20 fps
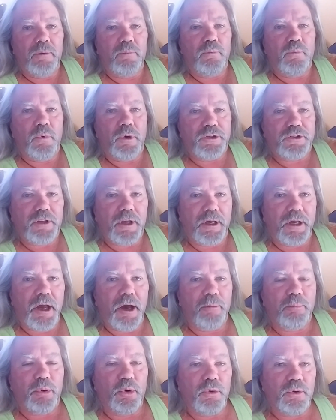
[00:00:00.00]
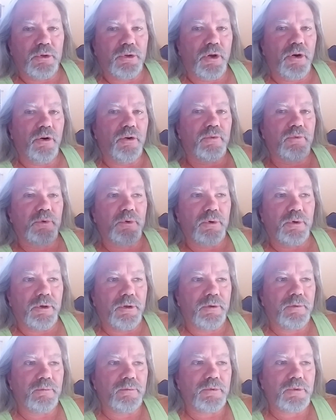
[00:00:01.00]
once I got pulled over
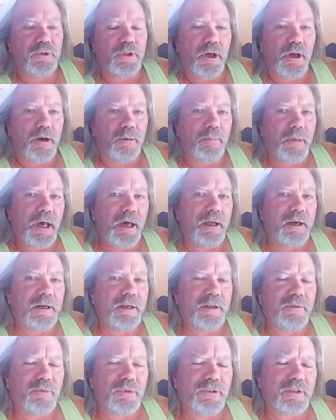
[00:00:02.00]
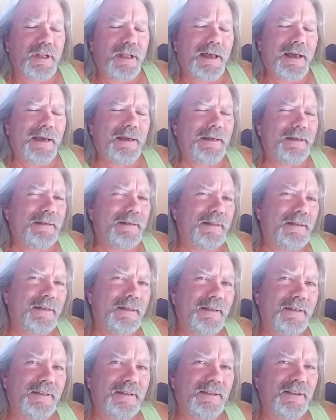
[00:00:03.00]
and thought about it, it was like,
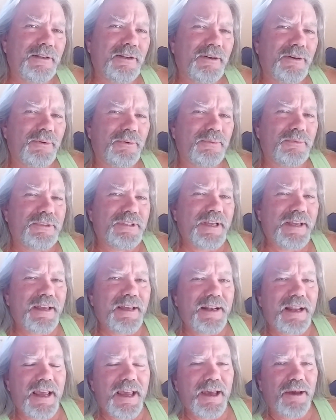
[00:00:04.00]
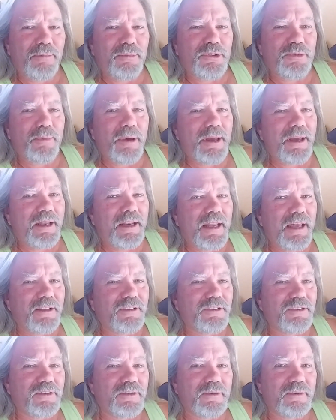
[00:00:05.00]
10 amps, man,
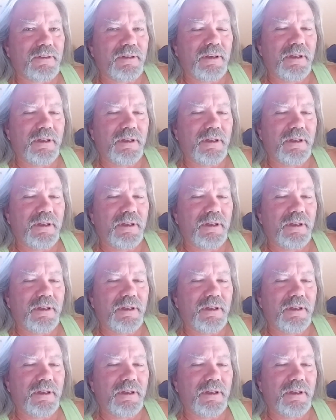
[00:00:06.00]
that's